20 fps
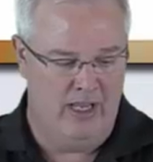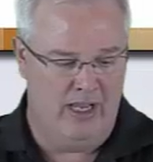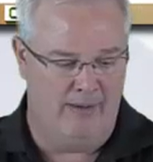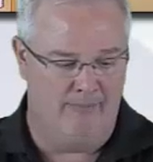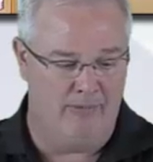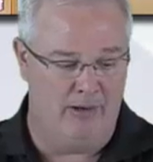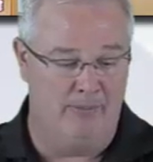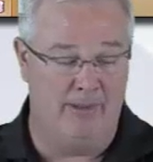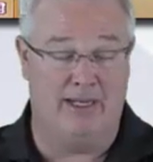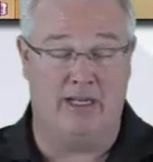I'm
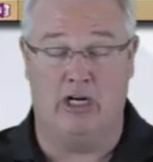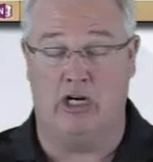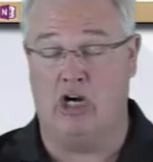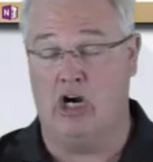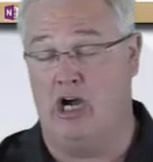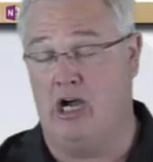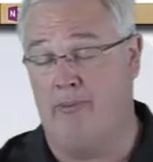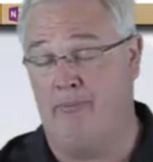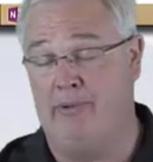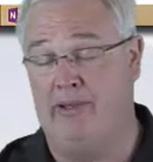going to make a
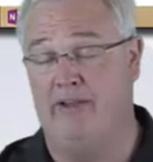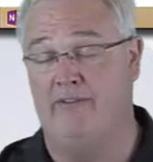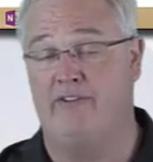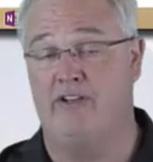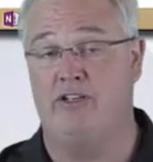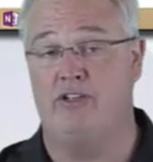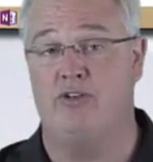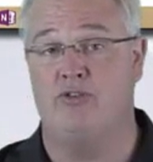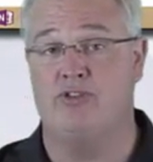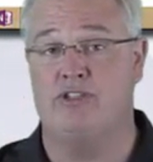copy of
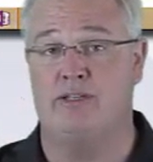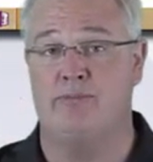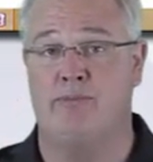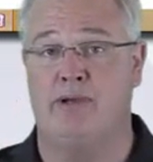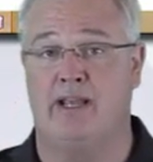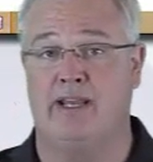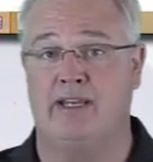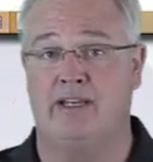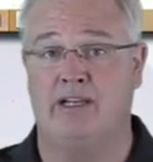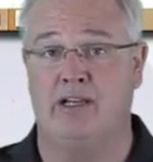it using
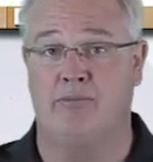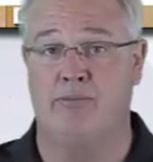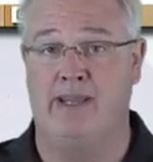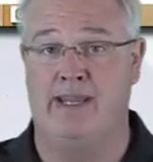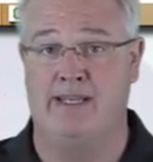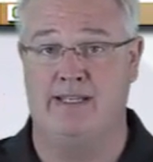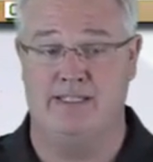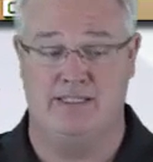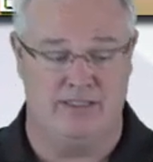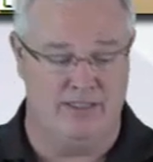my
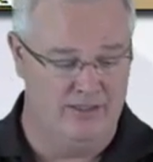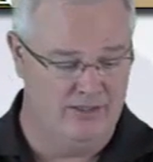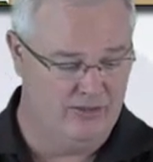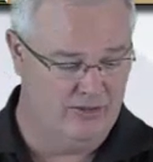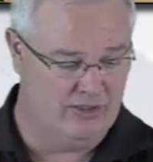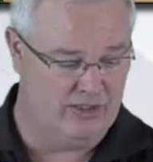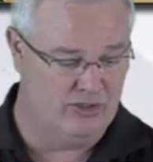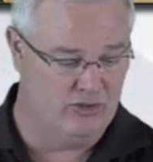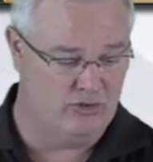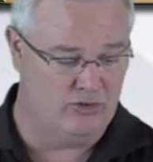Command
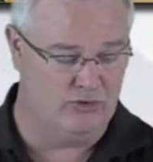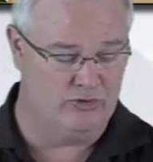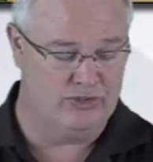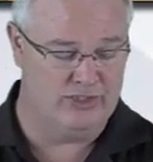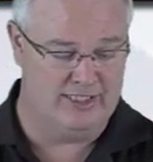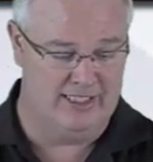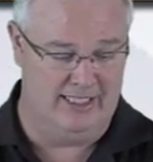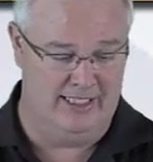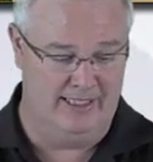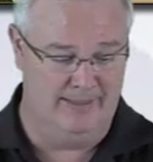or Control
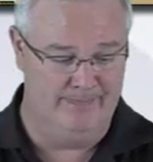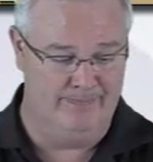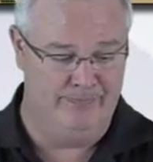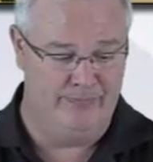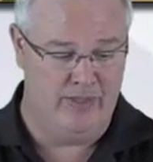C.